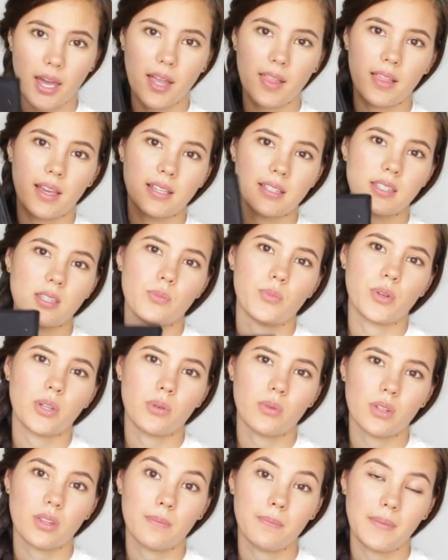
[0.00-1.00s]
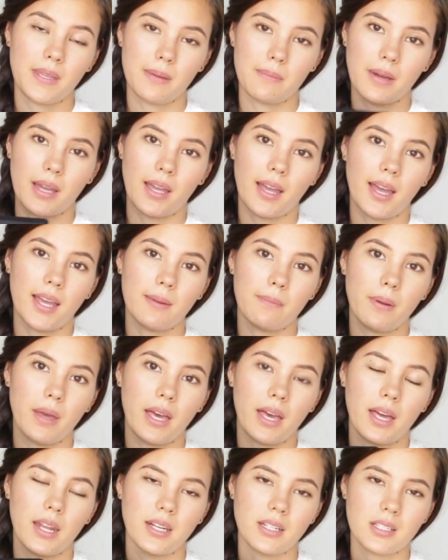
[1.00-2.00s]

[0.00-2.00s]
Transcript: I like to bring with me my iPad.